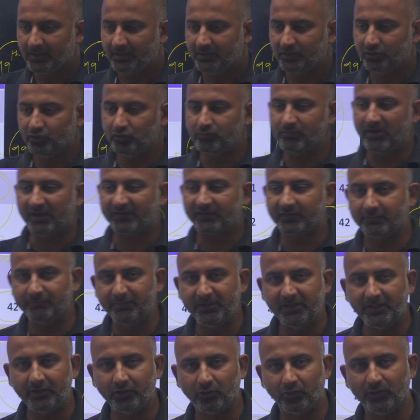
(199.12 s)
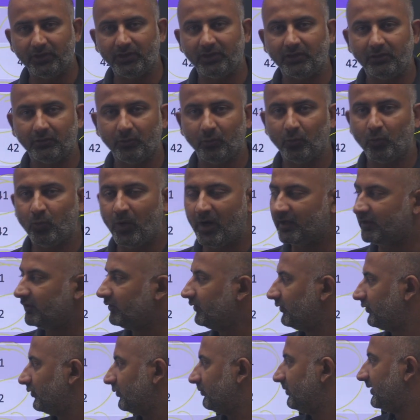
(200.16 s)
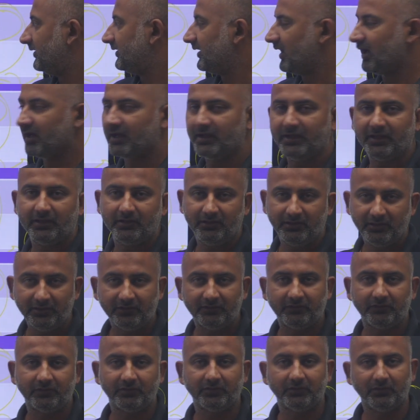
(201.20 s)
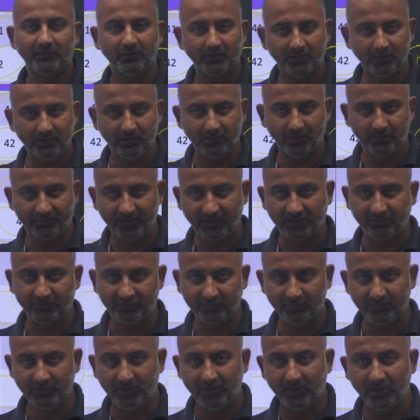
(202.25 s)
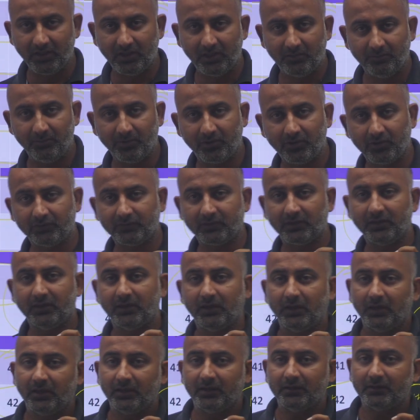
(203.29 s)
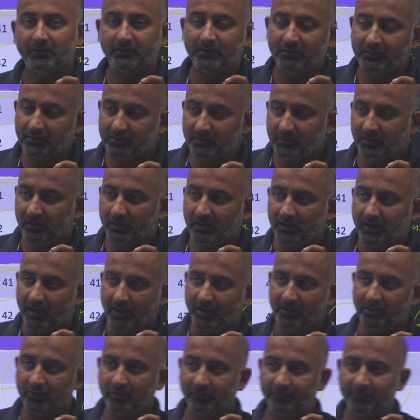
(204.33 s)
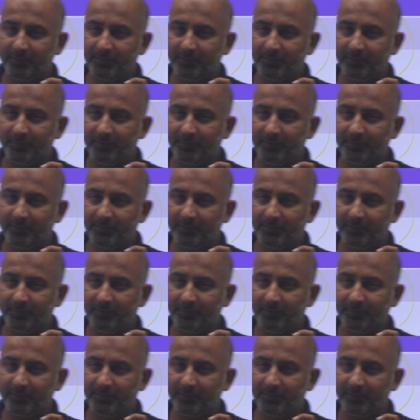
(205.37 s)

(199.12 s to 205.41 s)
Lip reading: you must be knowing what you should be targeting in each section, because the kind of